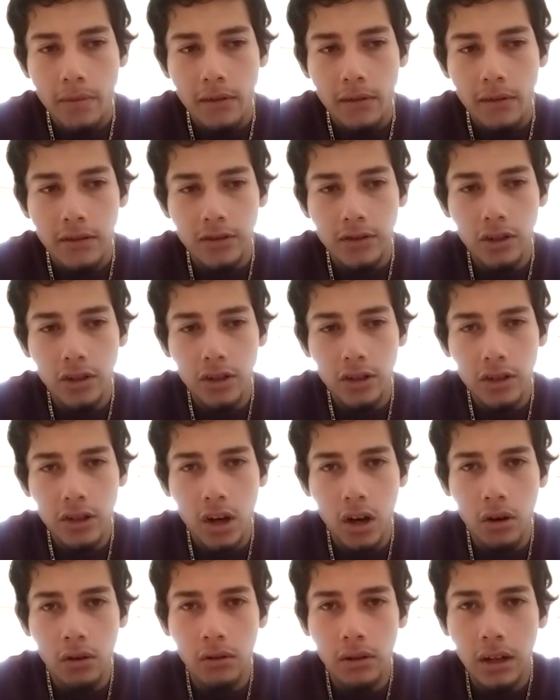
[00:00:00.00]
So
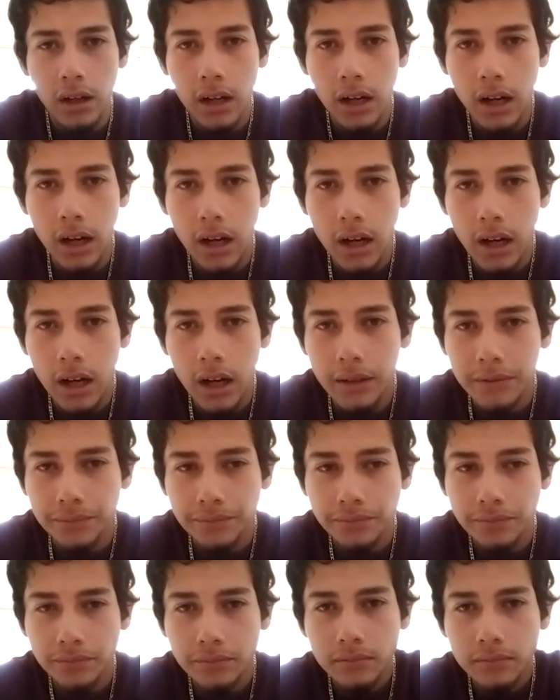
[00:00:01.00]

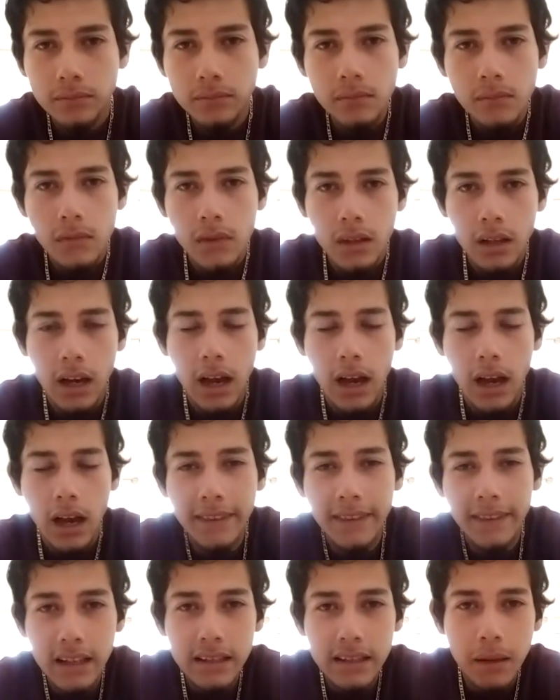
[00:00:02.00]
I
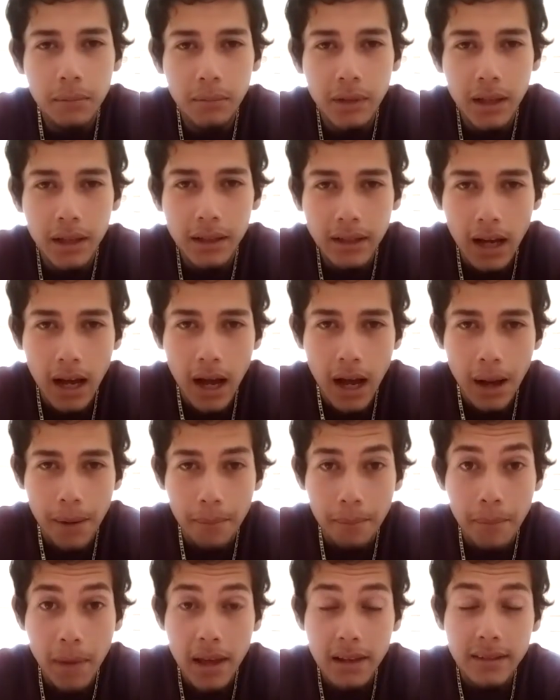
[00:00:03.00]
did something
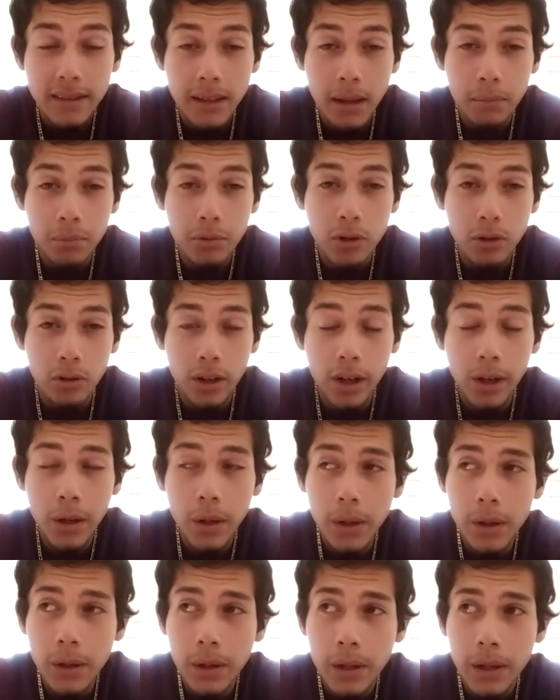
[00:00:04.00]
messed up to her.
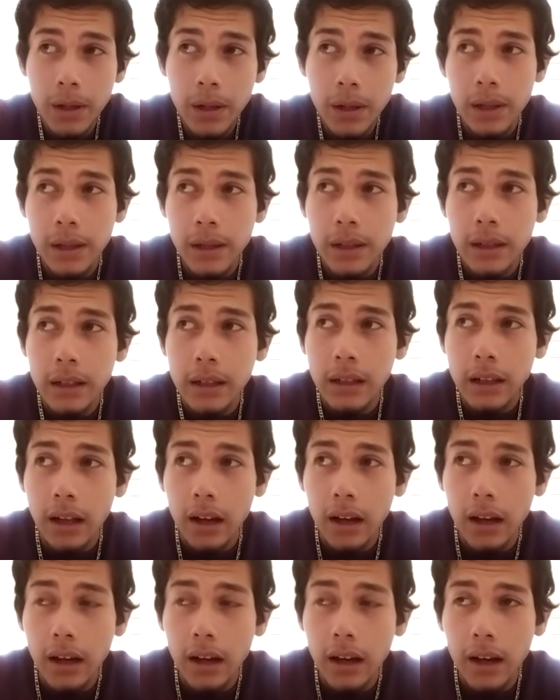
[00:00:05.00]

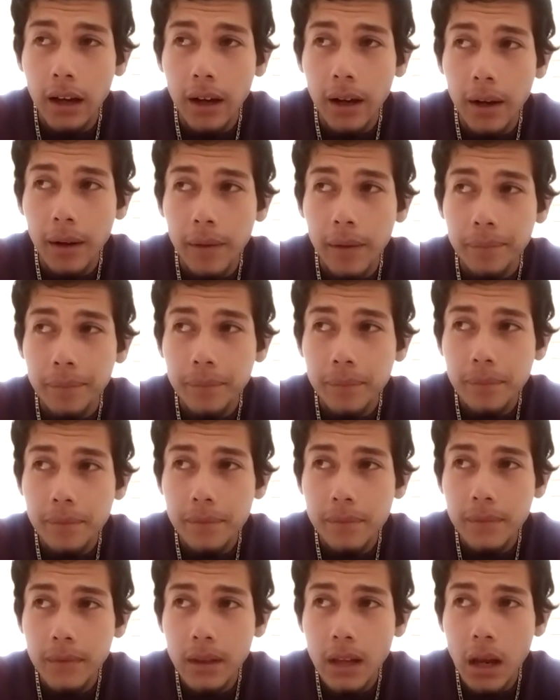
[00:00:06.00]
Uh,
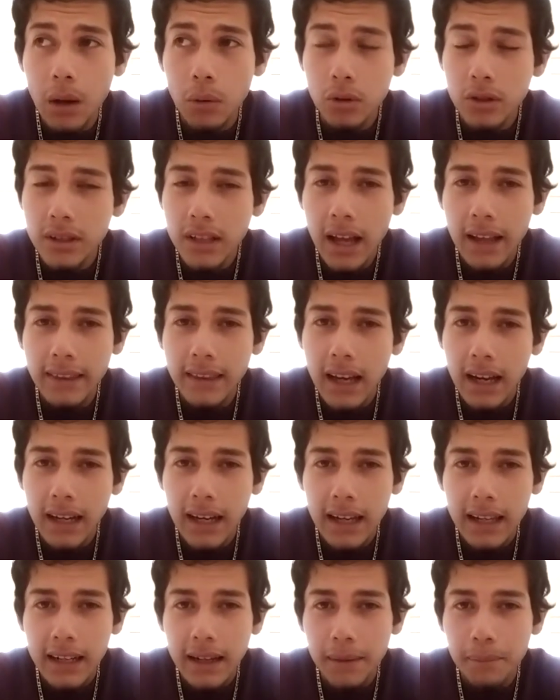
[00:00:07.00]
it was not
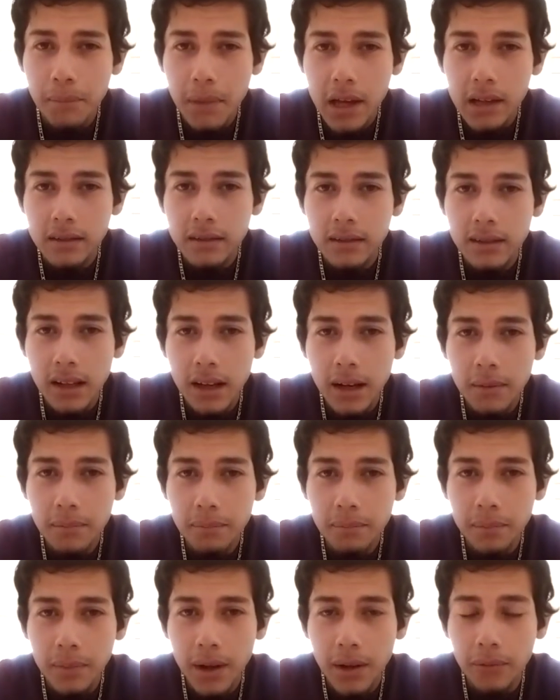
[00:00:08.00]
that kind of messed
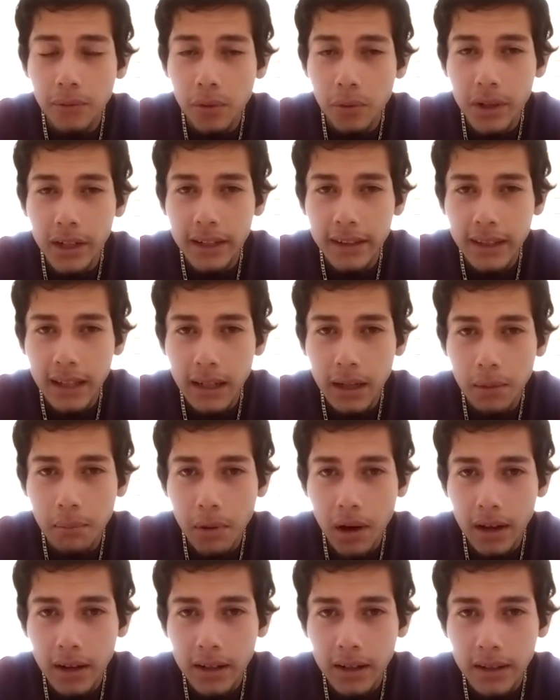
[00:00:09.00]
up if you really think
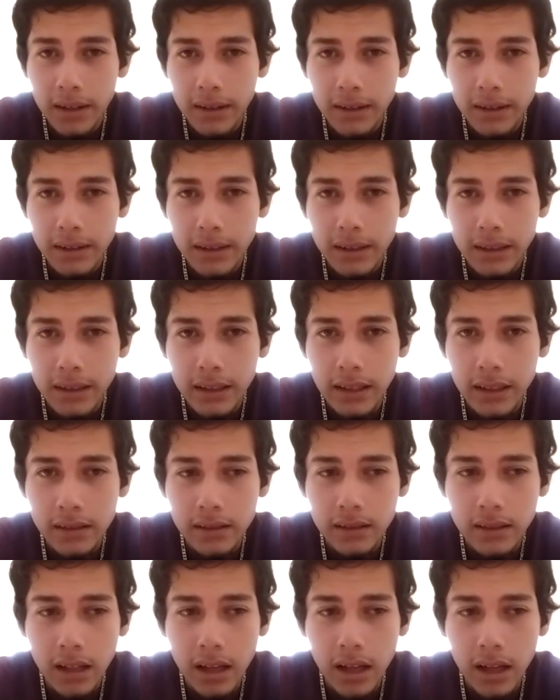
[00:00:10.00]
about it,
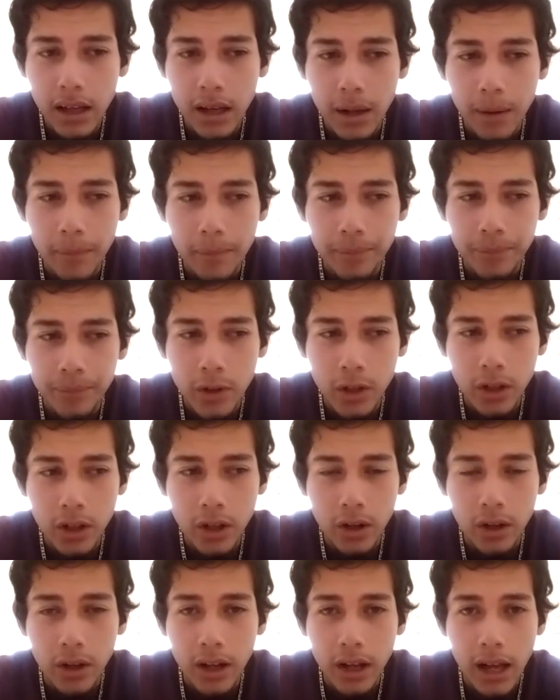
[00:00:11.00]
because
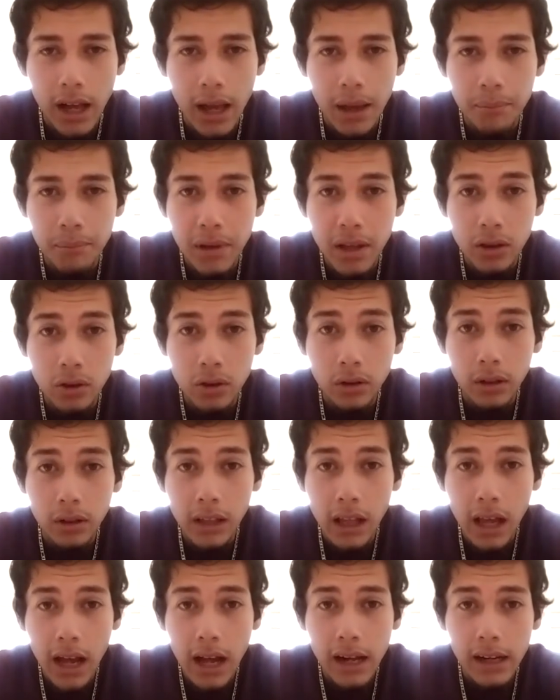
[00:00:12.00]
I've been through
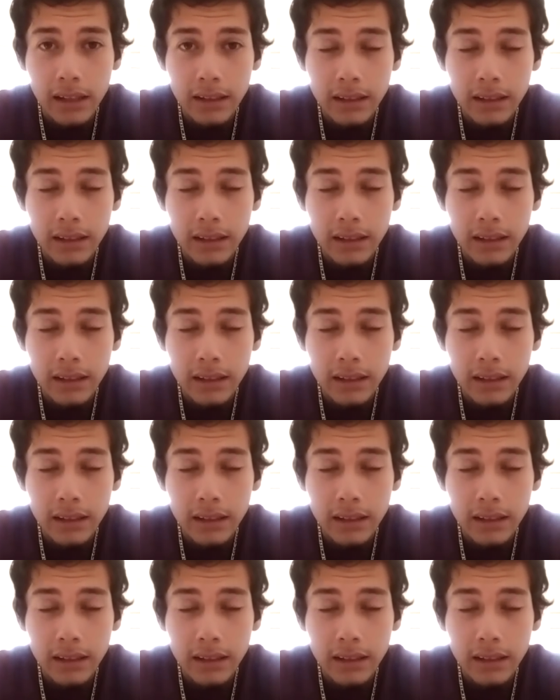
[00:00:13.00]
a lot.